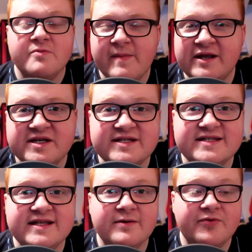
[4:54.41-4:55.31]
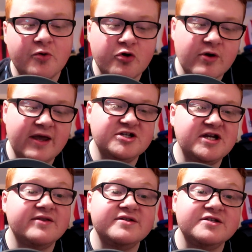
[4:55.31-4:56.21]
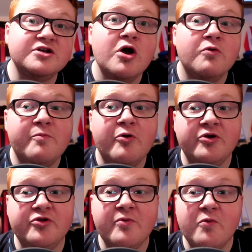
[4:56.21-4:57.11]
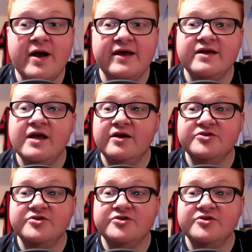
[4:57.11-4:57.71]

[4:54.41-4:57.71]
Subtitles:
but Manchester City, when they were creating chances, were putting them away.